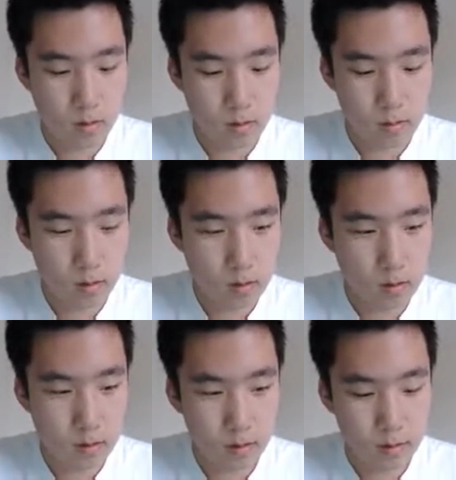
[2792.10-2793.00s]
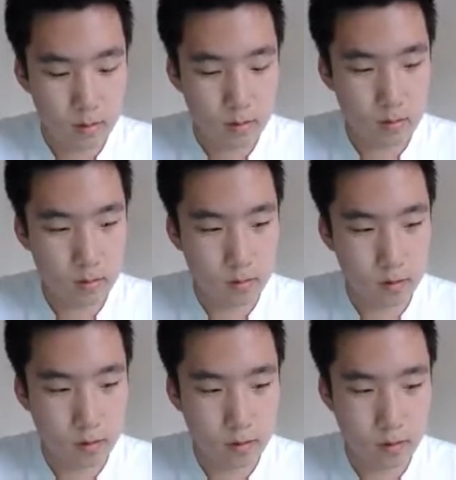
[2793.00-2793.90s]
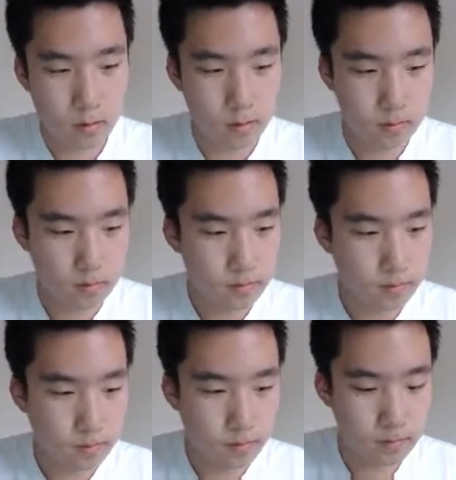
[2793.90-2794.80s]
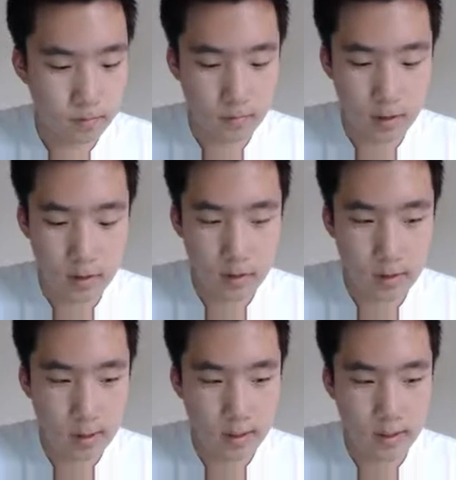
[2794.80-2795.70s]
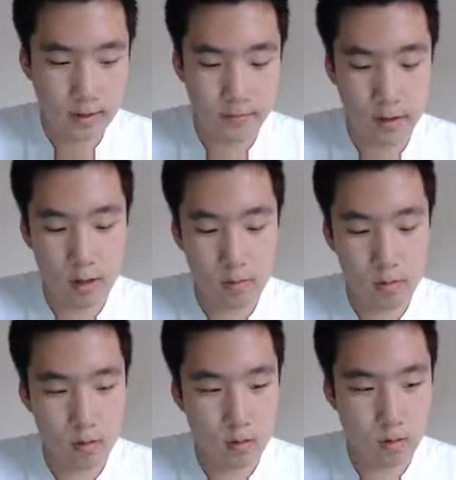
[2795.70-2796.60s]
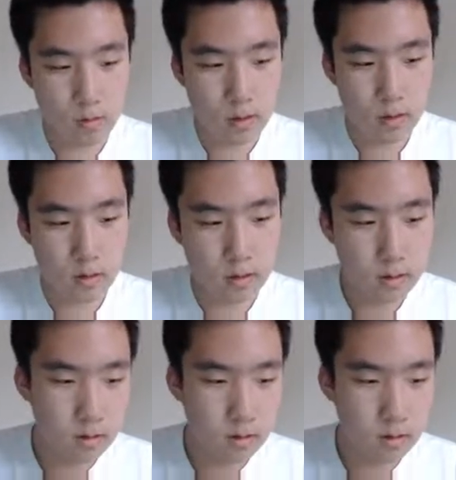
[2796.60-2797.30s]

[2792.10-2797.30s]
Return true. And if not, we'll return false.